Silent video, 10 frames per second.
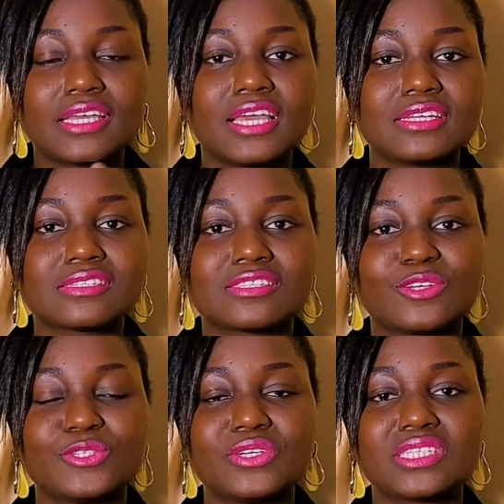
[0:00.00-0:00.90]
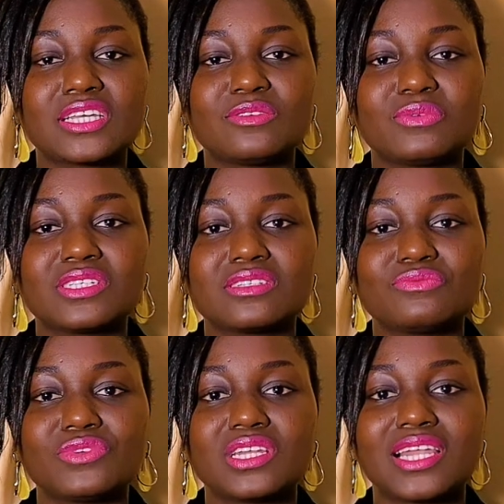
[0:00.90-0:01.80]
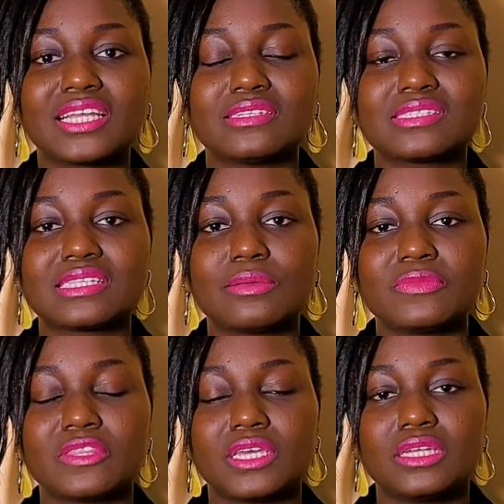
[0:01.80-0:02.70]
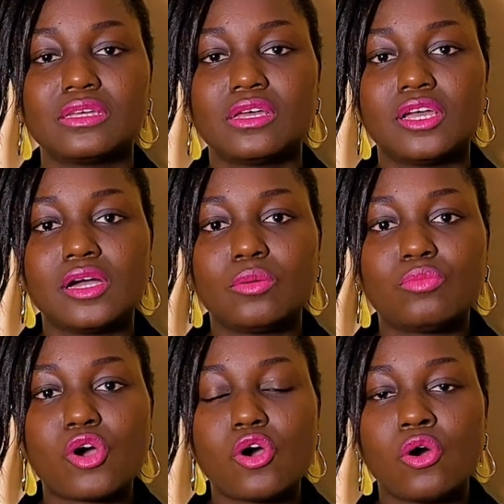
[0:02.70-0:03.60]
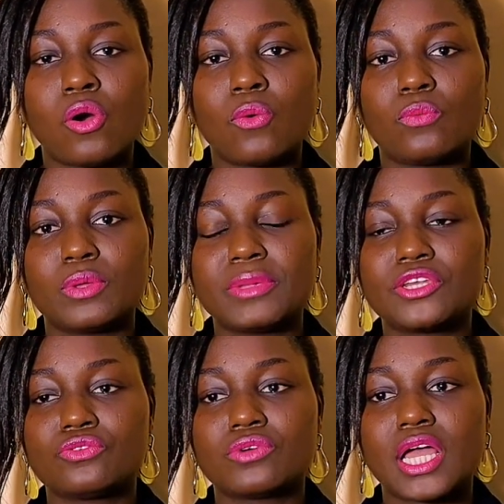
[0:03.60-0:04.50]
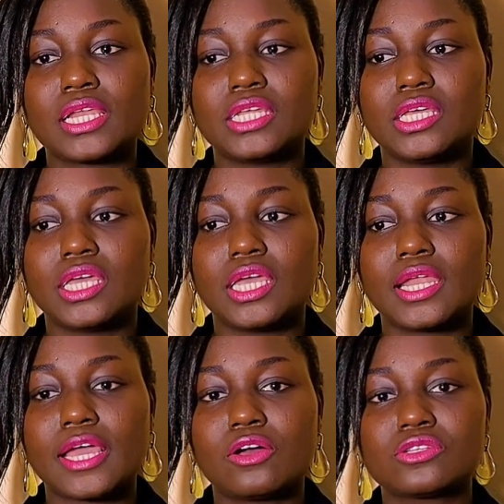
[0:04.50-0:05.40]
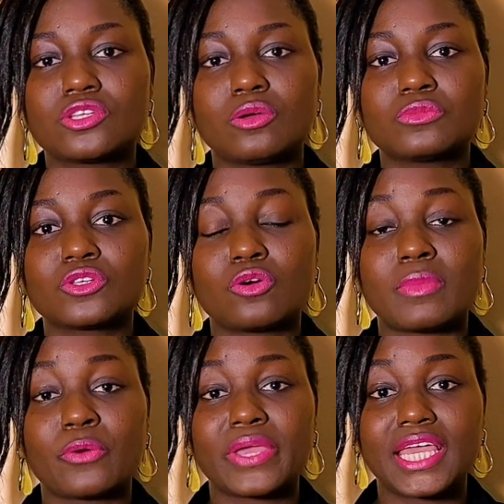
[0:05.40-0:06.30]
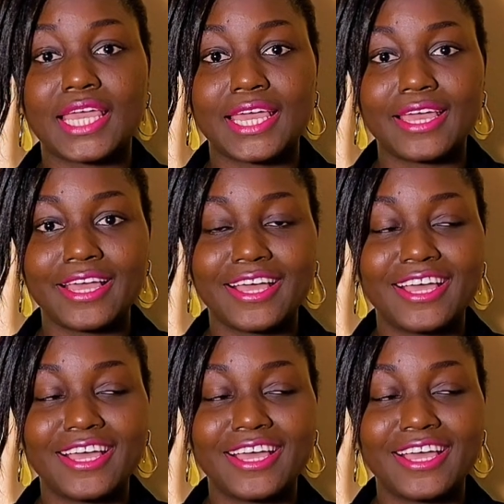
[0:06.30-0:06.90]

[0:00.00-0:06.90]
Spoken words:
Yes, although he said it wasn't really like the same thing, but we made ugali, and I got some sukumawiki.